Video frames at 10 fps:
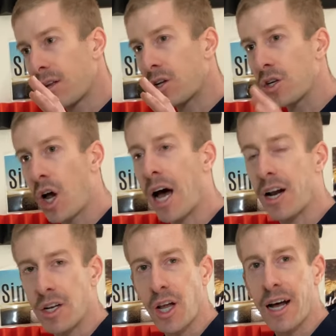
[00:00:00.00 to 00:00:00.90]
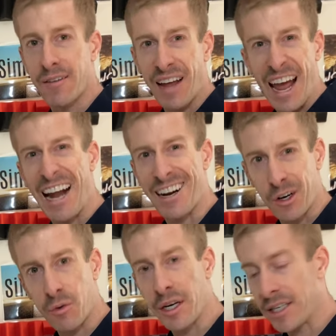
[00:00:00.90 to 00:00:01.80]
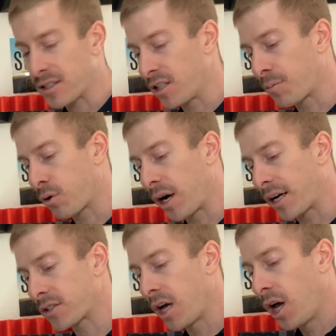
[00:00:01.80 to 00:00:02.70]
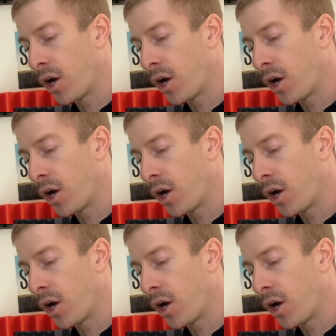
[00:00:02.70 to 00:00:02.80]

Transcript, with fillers: not a lot of added ingredients in their products.